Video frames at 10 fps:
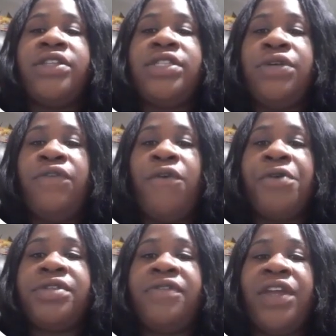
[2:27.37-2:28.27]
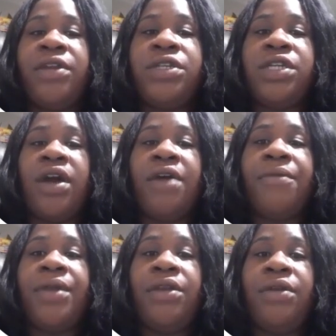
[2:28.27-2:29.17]
Two forms of energy are
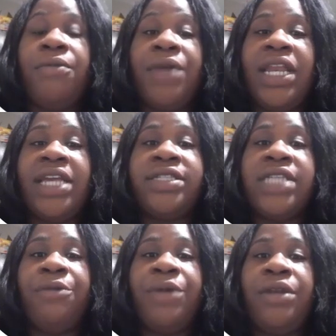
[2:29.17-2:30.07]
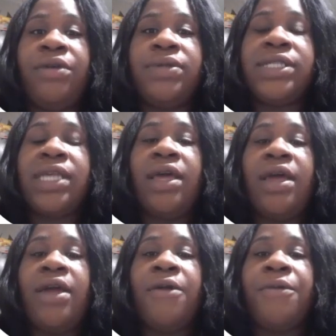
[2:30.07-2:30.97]
released and reduced
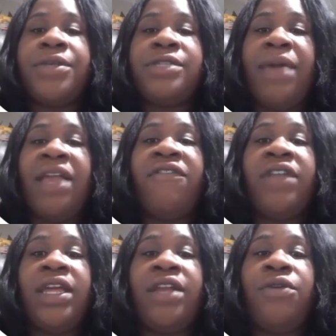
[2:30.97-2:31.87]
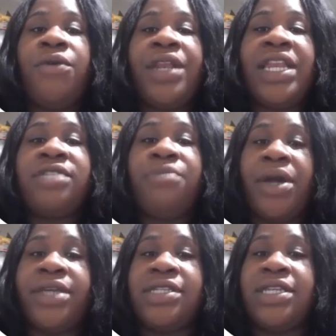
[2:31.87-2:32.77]
respectively during this
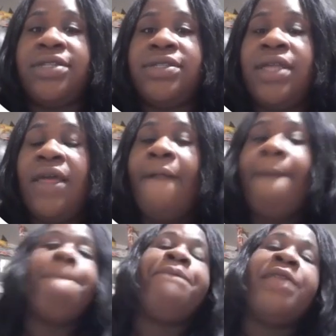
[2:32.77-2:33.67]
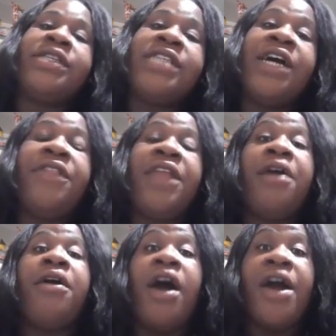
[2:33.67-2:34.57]
process. So
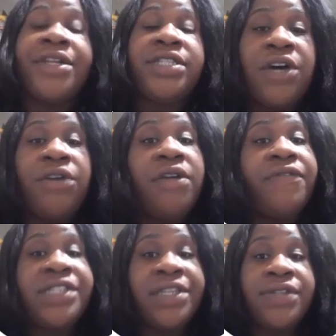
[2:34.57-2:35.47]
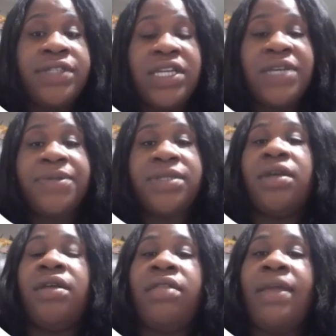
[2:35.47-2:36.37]
there are a total of 10 steps
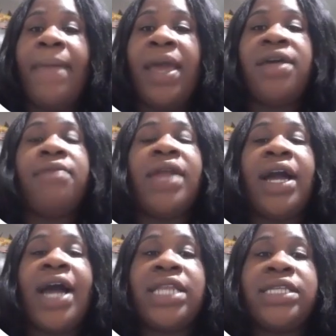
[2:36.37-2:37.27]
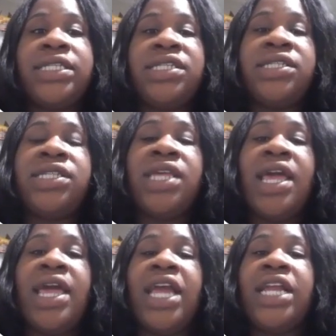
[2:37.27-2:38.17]
that make up glycolysis,
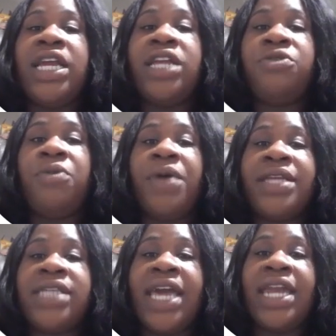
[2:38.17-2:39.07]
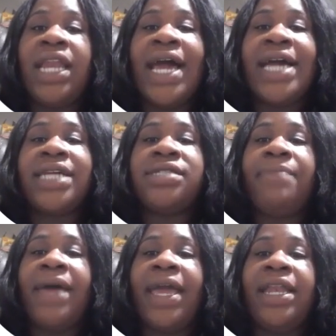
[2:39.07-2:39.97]
and each one is catalyzed
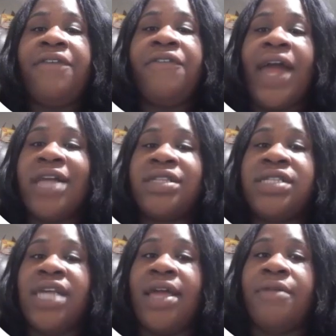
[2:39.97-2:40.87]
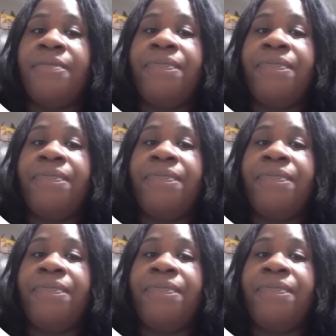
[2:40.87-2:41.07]
by a different enzyme.